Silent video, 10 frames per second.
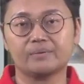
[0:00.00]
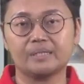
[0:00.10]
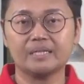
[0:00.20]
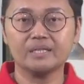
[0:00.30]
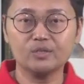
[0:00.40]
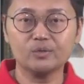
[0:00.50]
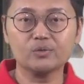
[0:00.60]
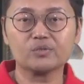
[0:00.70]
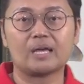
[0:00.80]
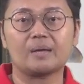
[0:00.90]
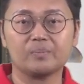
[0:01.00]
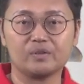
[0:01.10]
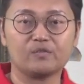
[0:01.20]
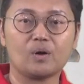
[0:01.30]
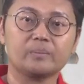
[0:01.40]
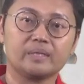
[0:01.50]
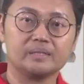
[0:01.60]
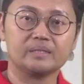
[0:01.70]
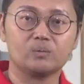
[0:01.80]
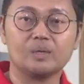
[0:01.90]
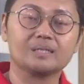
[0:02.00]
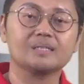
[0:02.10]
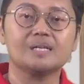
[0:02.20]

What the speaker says: really use and perform in the work.